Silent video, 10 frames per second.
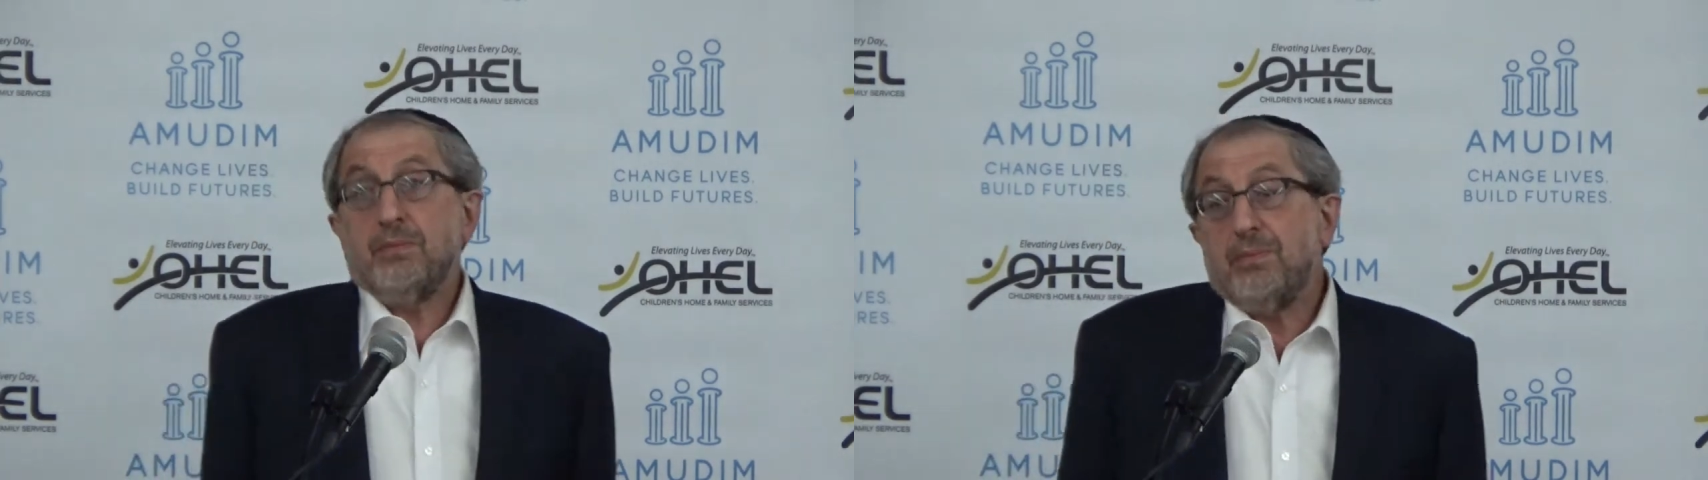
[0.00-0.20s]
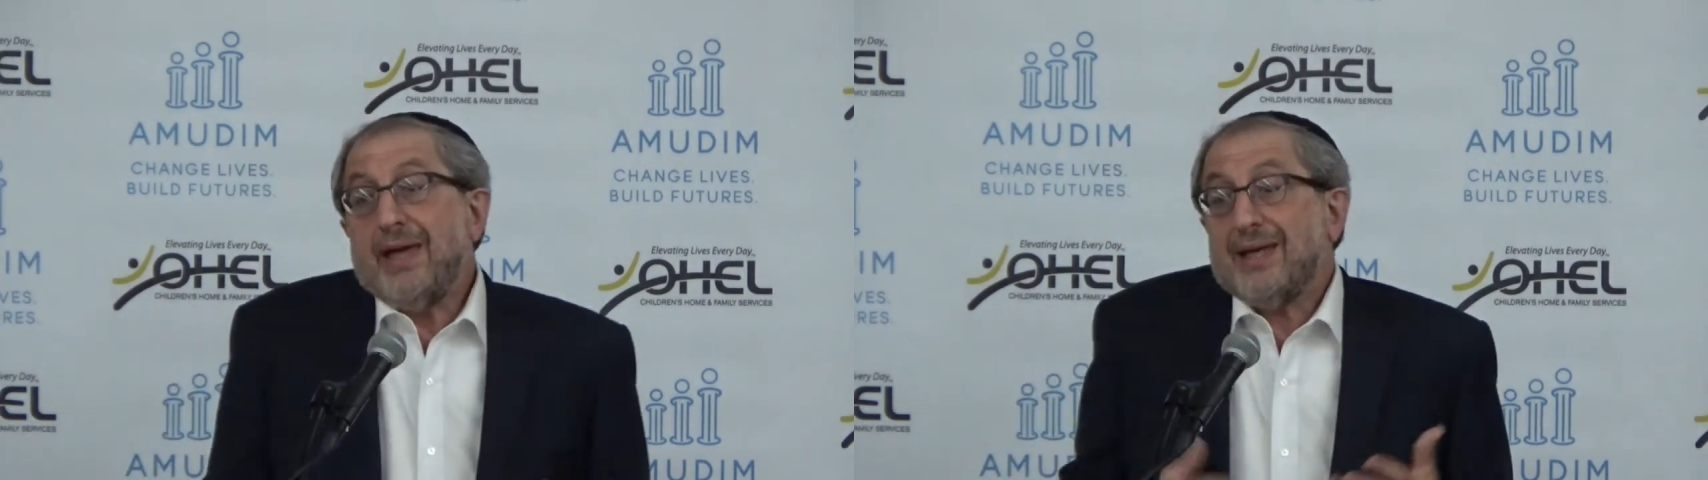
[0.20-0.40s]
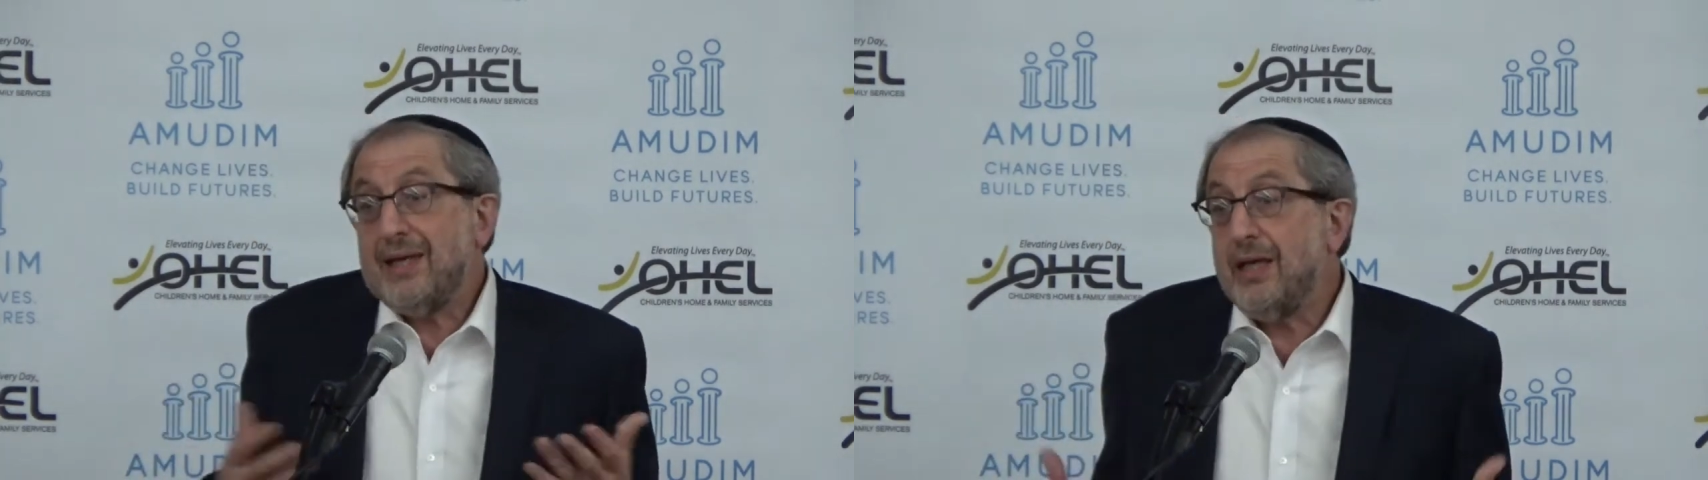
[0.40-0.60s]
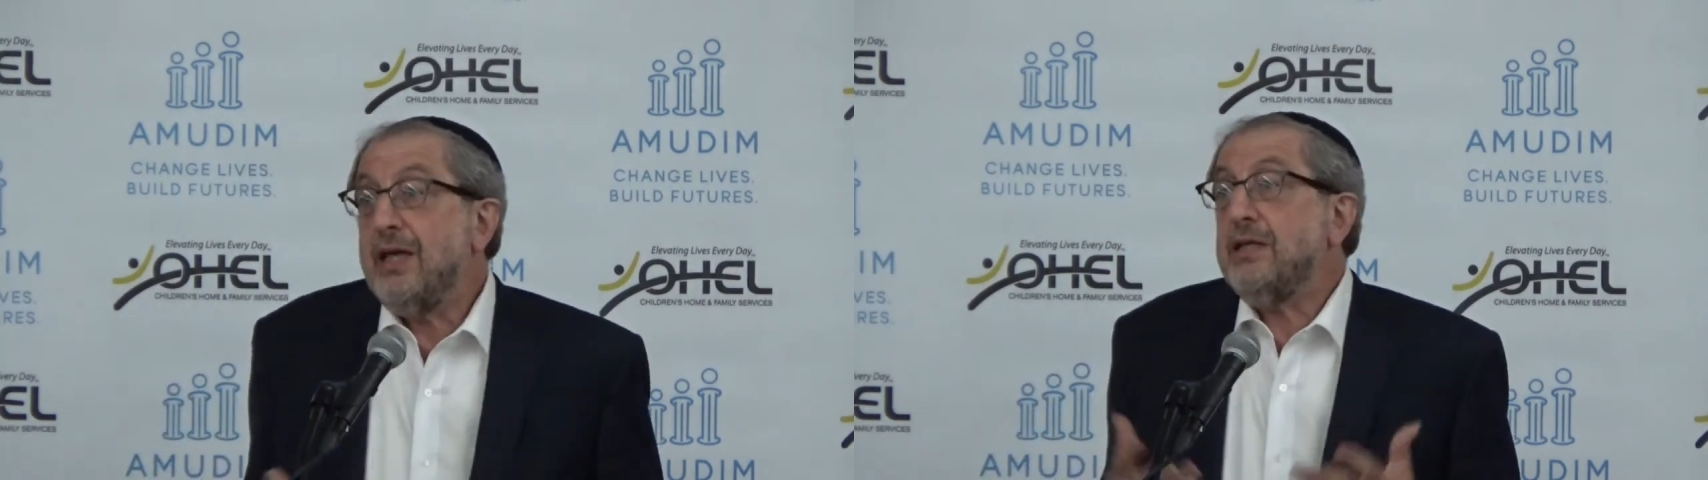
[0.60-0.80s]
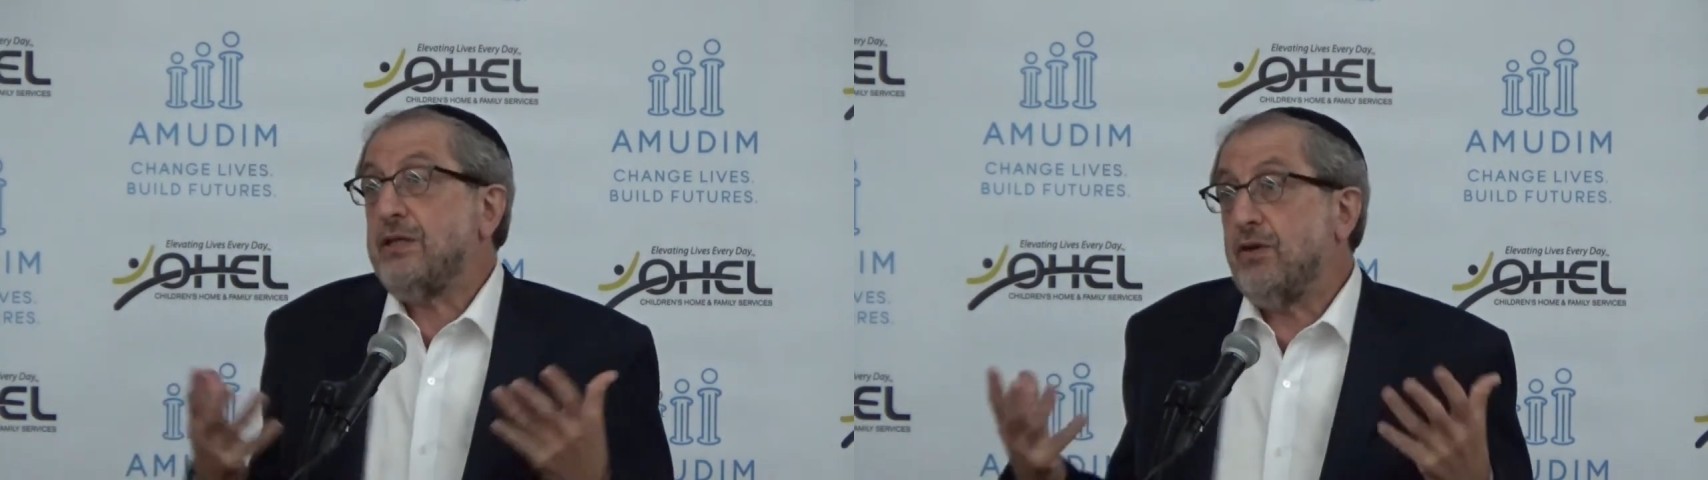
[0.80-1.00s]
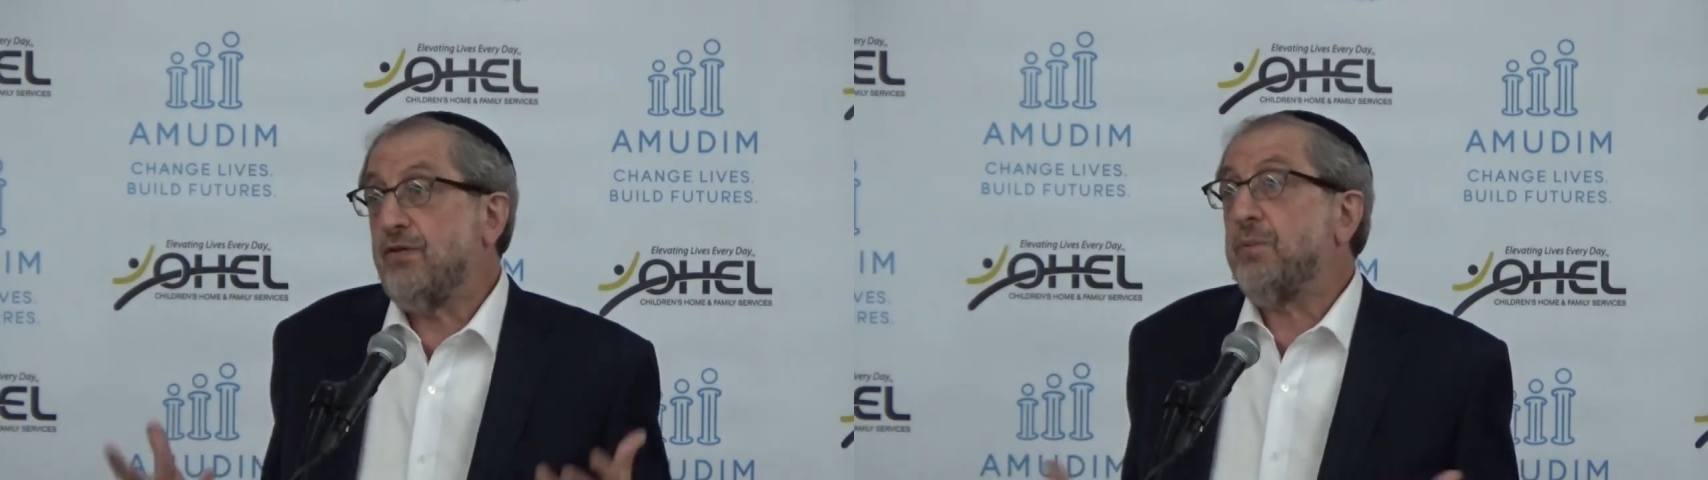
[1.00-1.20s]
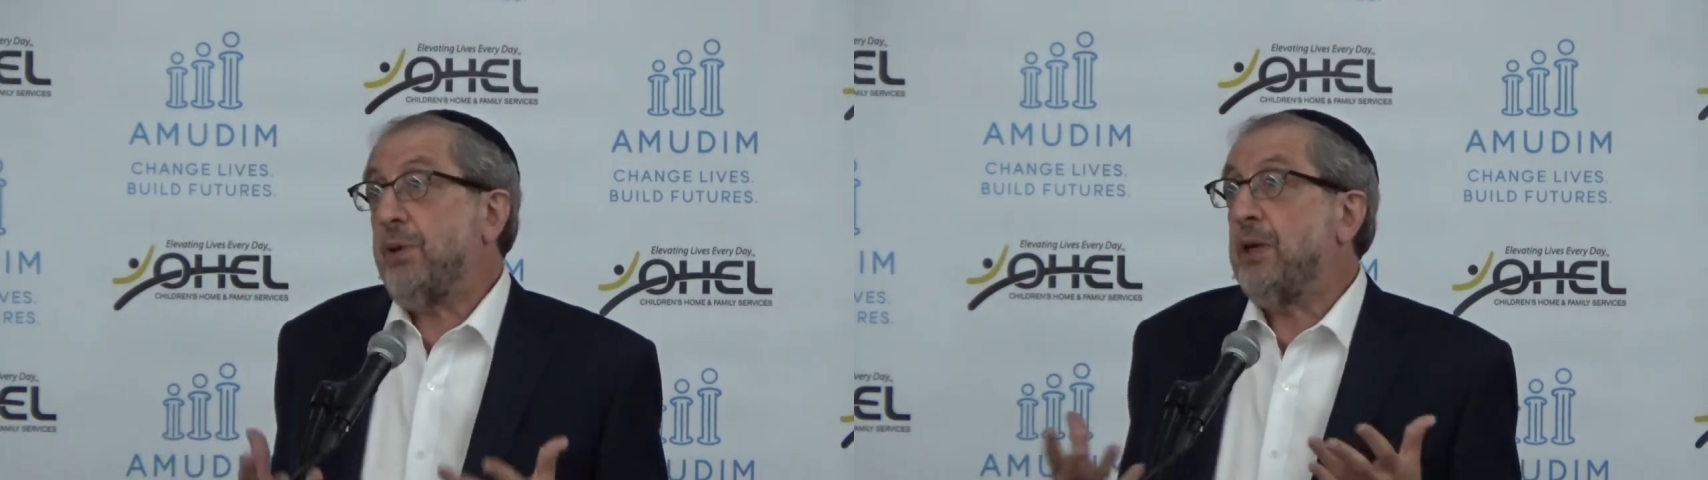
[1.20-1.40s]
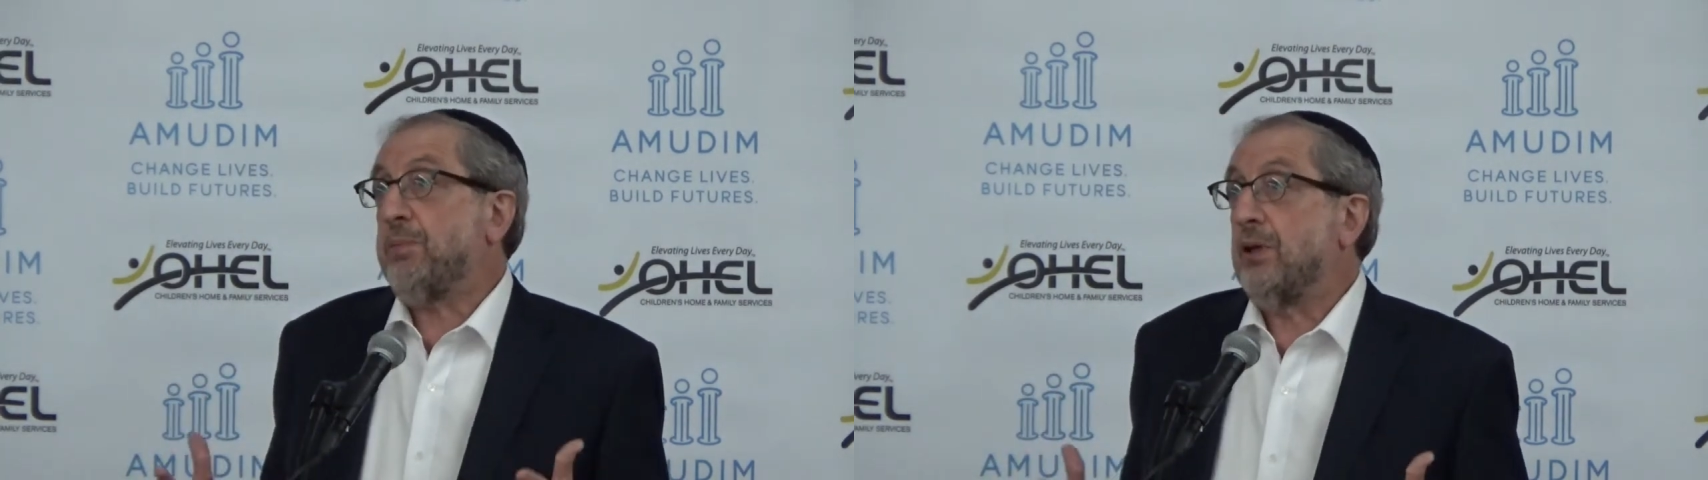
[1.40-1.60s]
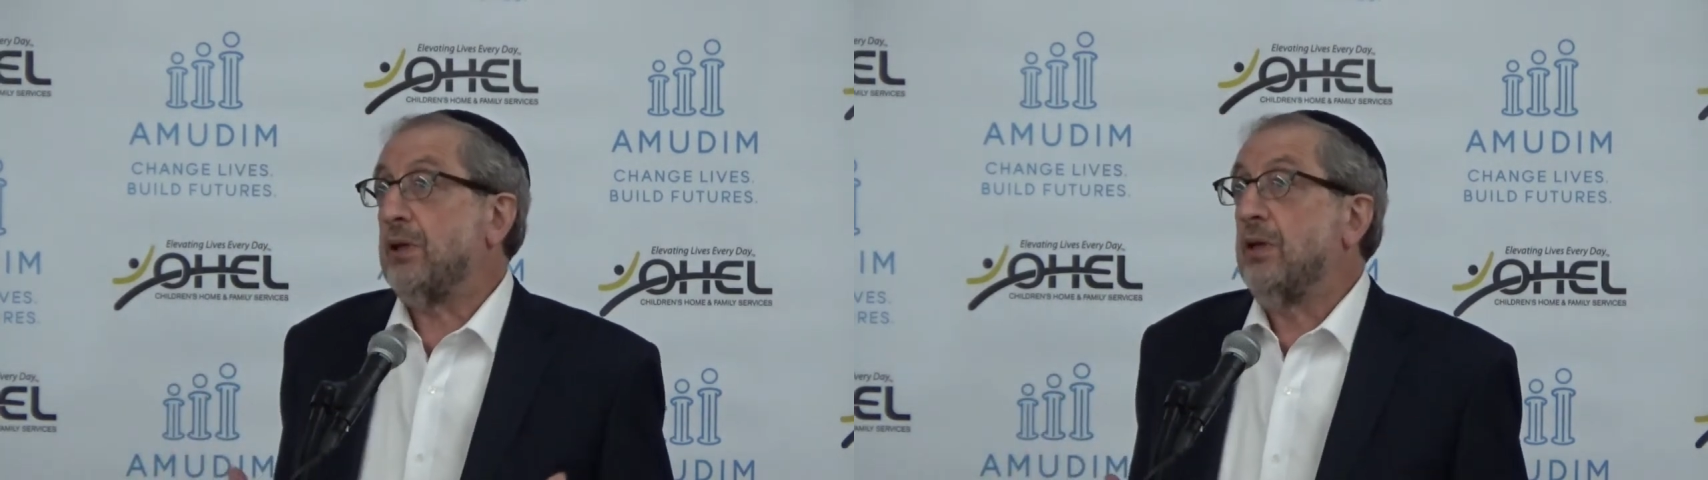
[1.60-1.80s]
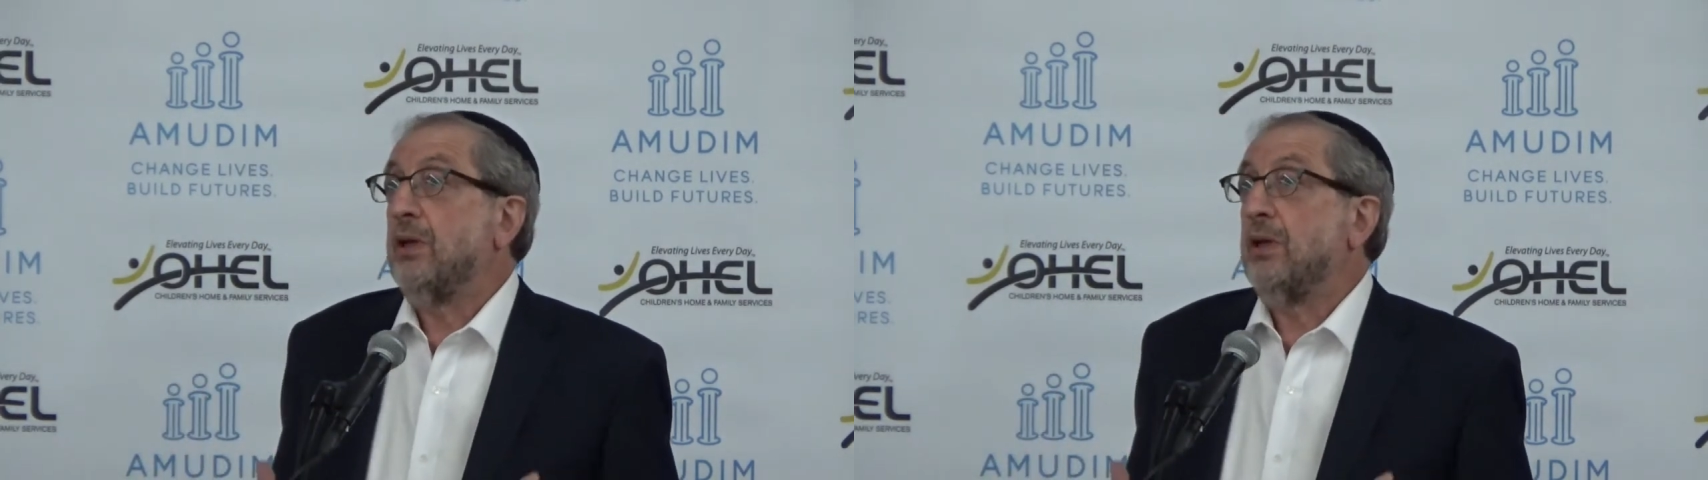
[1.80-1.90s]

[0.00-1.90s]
make it easier for people